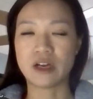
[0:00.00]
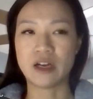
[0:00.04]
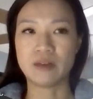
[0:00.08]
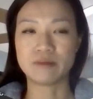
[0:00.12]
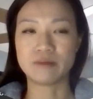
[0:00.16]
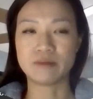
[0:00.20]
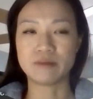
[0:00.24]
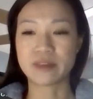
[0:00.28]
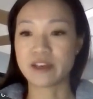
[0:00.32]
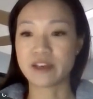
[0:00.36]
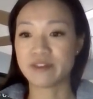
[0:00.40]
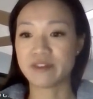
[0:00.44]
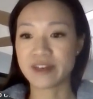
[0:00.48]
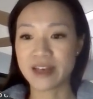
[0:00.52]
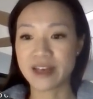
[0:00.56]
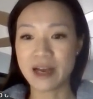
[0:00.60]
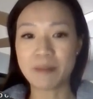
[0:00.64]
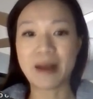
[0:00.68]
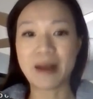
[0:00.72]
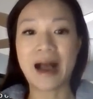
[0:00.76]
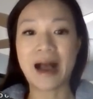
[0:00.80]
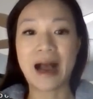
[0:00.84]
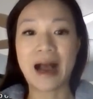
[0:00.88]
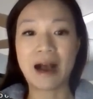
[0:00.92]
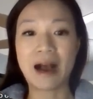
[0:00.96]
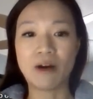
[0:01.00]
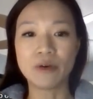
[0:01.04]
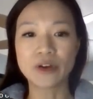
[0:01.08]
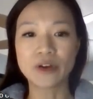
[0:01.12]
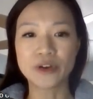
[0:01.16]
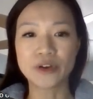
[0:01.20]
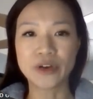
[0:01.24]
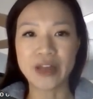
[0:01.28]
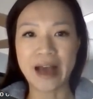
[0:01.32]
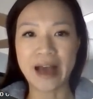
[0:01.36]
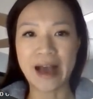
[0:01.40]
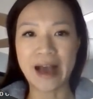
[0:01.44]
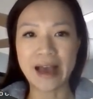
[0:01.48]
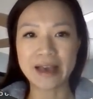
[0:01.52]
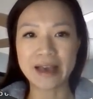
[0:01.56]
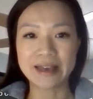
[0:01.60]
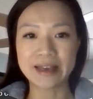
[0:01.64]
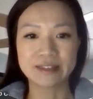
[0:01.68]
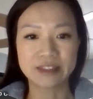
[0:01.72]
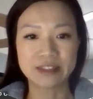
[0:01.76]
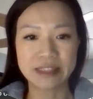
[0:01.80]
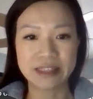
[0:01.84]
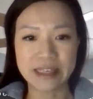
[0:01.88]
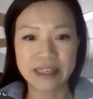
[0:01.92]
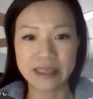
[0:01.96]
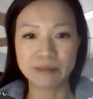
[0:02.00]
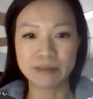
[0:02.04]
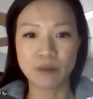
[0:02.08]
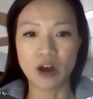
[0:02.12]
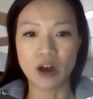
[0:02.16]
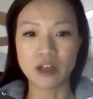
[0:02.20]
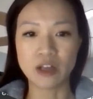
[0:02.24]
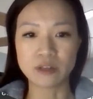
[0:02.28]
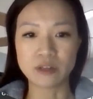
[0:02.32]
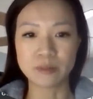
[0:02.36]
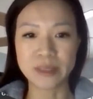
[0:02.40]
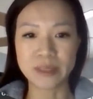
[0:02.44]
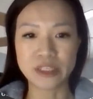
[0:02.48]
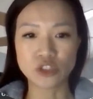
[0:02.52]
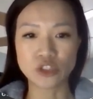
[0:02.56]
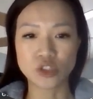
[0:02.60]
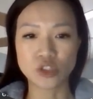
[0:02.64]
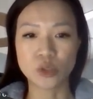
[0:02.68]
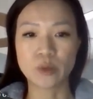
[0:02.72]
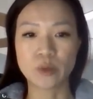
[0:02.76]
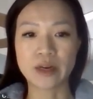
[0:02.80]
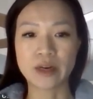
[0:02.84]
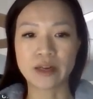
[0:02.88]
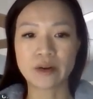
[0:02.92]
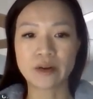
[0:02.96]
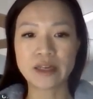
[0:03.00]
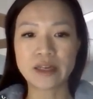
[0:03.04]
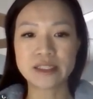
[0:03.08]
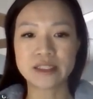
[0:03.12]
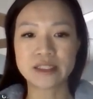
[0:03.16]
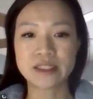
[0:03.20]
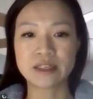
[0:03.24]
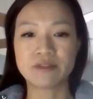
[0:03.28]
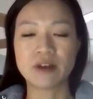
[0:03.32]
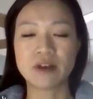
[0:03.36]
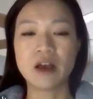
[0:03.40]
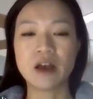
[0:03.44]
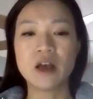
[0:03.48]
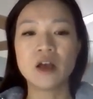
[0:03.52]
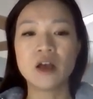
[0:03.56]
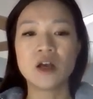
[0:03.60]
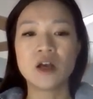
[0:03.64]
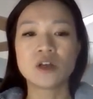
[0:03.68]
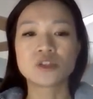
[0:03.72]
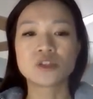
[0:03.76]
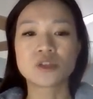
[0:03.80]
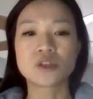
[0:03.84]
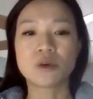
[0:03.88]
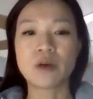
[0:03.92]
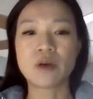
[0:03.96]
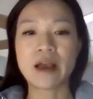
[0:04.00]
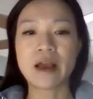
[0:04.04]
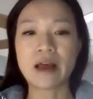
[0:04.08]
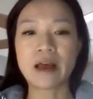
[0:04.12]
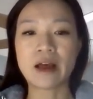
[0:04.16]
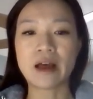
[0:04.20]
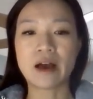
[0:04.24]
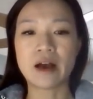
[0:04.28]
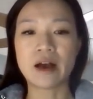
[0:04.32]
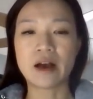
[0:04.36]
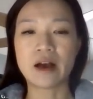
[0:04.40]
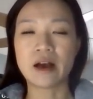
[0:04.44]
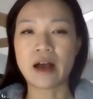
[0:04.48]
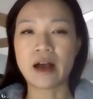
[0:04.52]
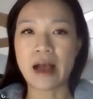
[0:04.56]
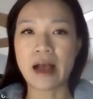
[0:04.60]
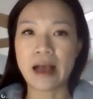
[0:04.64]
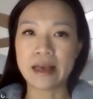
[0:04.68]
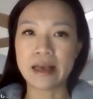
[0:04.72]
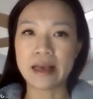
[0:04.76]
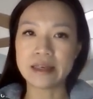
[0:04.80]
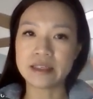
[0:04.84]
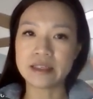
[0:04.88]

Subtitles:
giving up. How could I keep on being so aggressive? So I